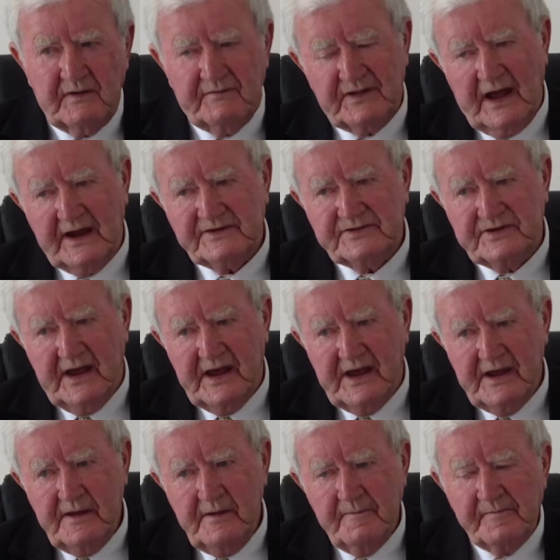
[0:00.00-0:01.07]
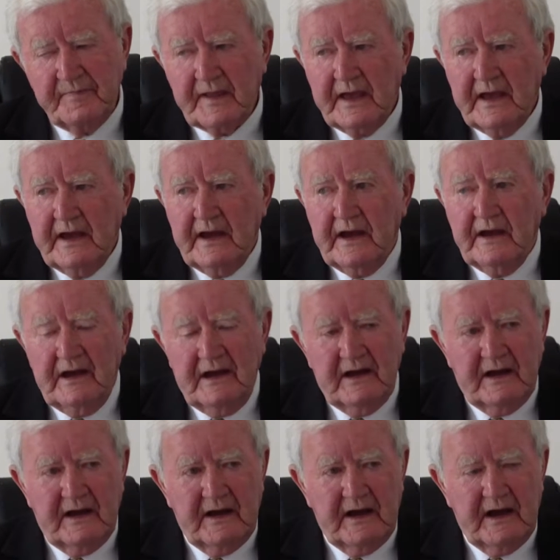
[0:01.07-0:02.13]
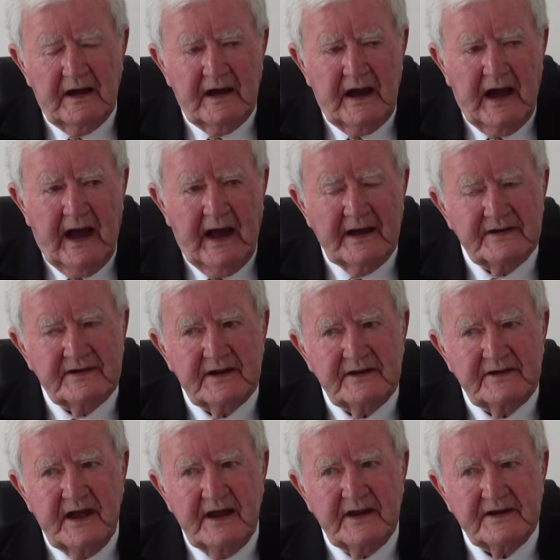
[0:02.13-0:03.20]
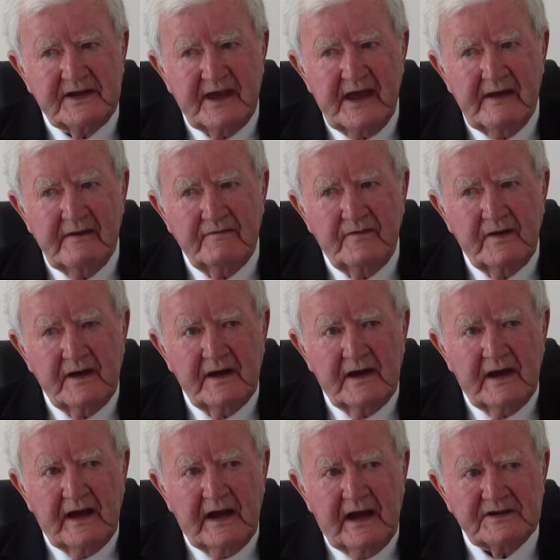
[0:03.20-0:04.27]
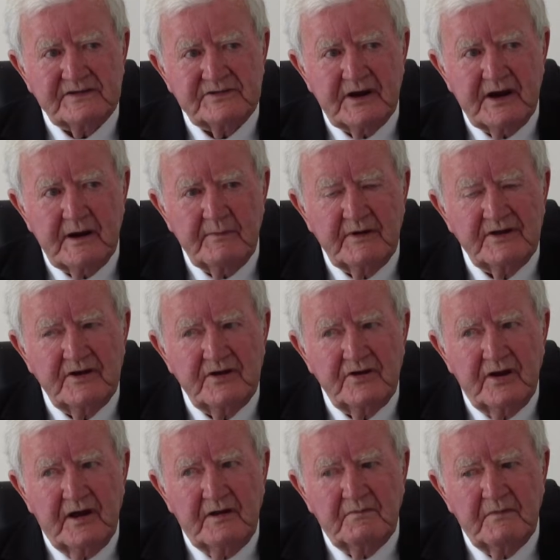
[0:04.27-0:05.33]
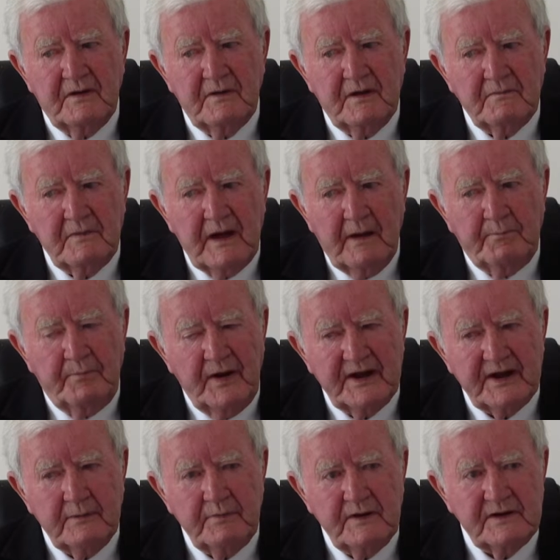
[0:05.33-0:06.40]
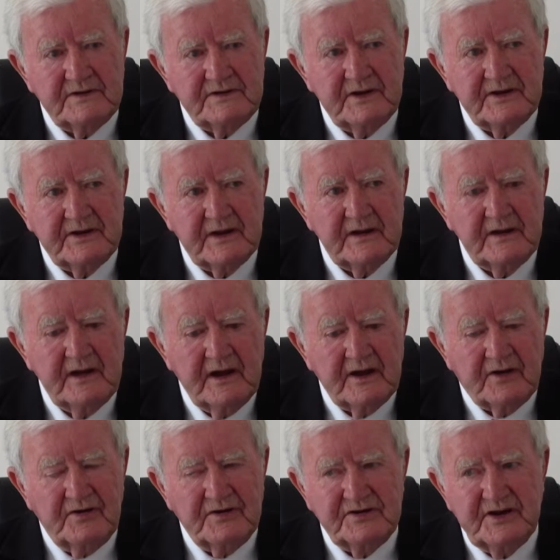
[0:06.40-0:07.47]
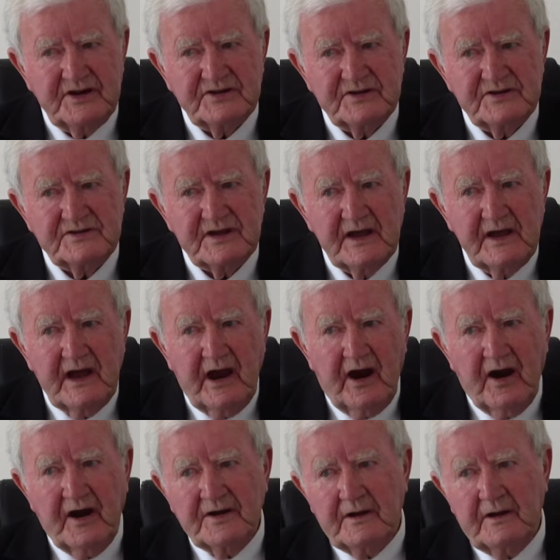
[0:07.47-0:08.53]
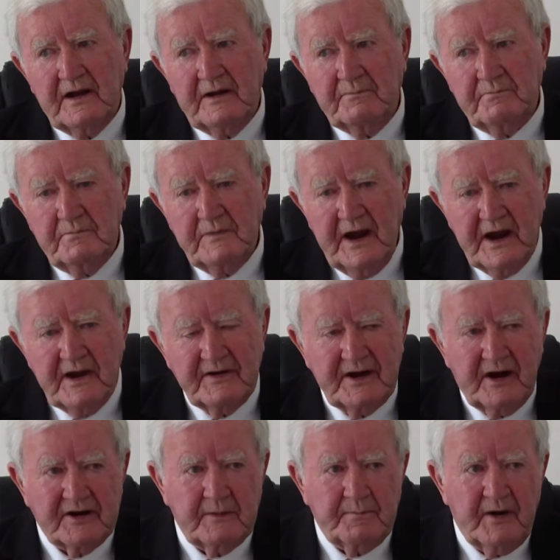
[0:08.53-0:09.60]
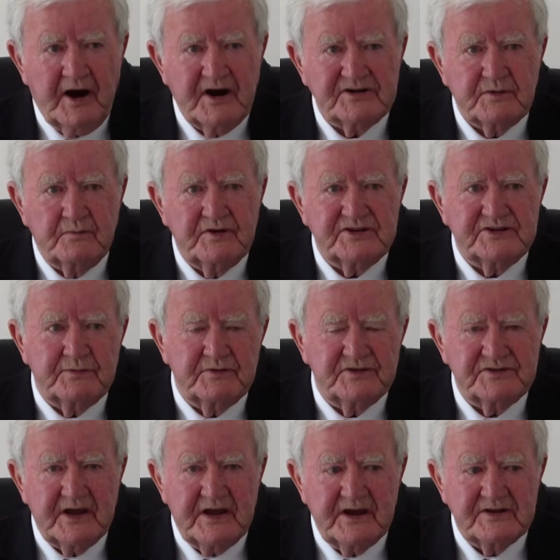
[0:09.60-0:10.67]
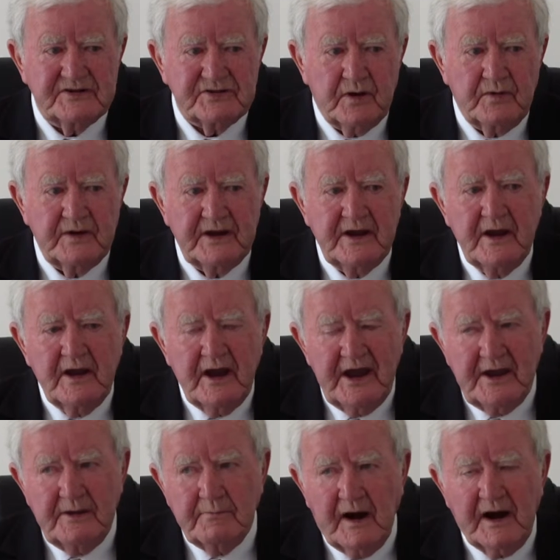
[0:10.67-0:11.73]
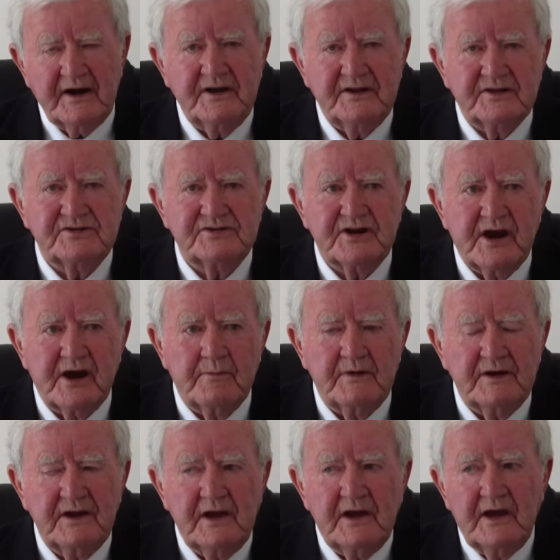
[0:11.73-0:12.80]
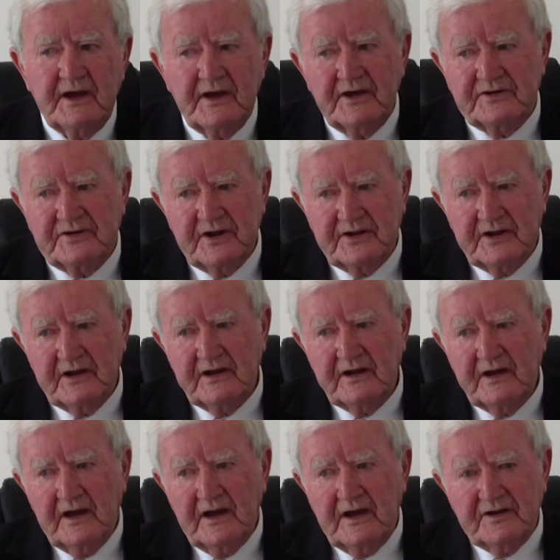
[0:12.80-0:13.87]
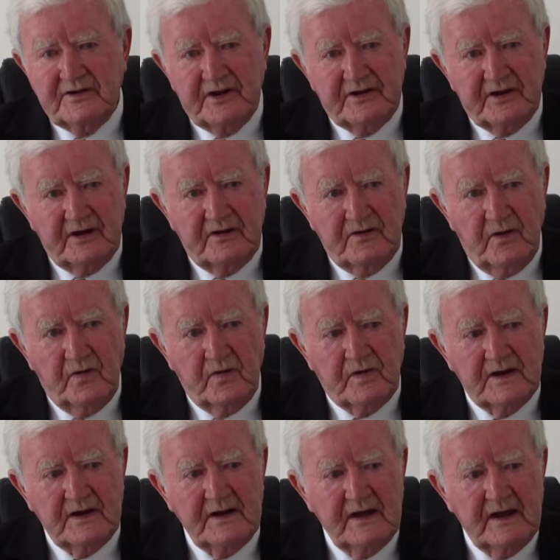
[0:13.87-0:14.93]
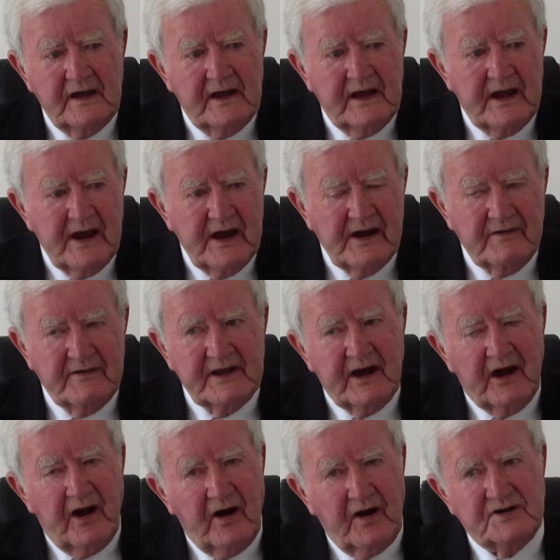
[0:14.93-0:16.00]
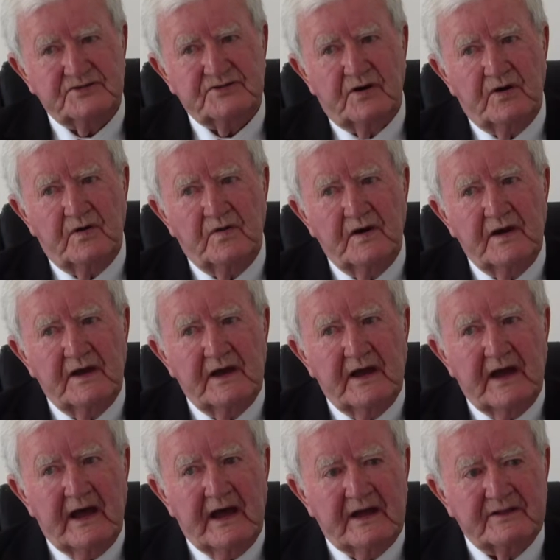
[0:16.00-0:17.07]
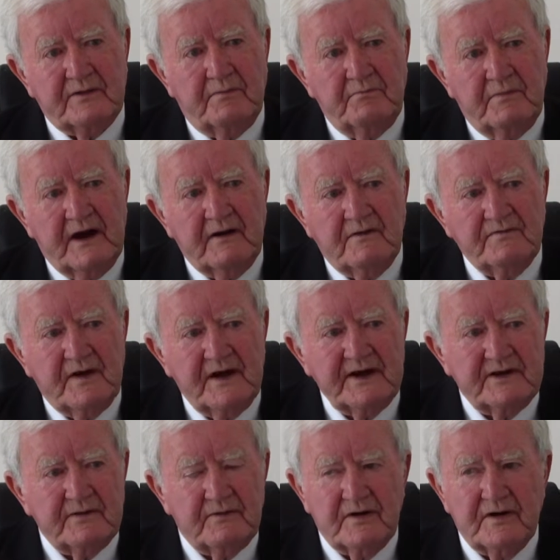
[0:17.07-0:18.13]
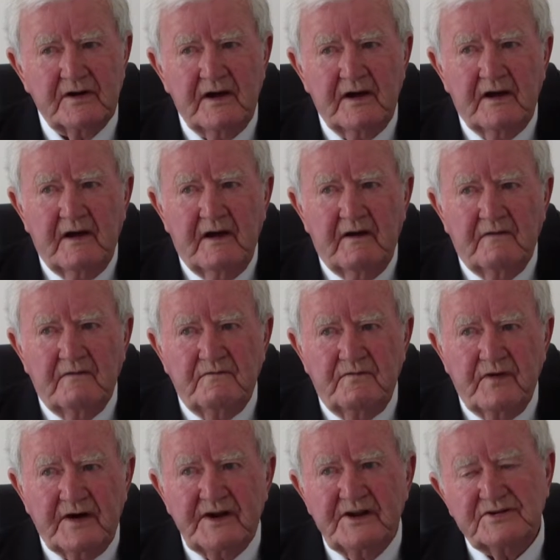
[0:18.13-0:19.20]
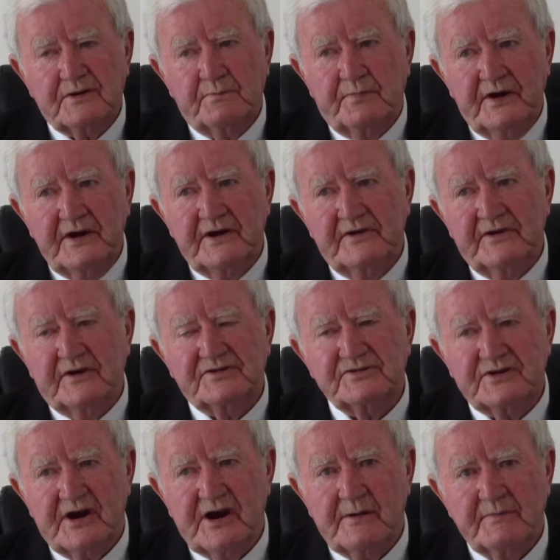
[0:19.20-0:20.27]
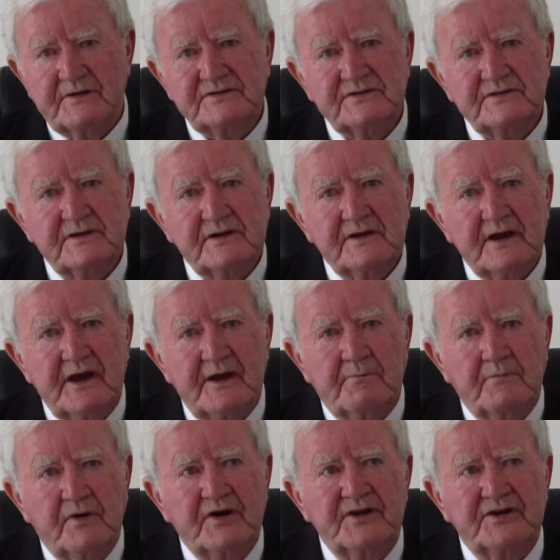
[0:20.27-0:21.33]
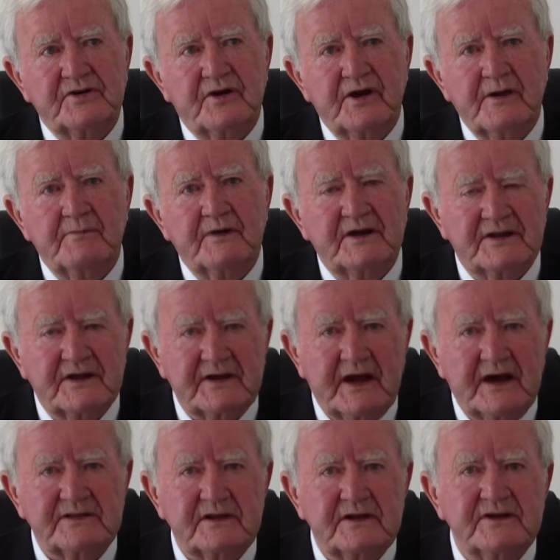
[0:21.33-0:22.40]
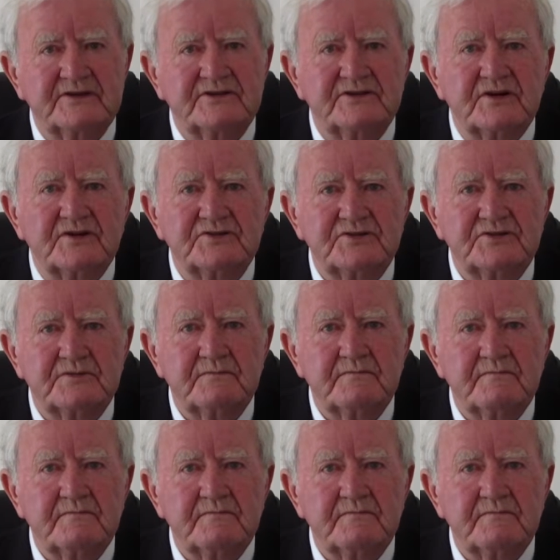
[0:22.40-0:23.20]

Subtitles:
of that day, and then gave a sermon applicable to the conditions of the area of the parish in which he was in. So he married the sermon to the local area also. As a matter of fact, there were very superior sermons in my time in the Catholic Church.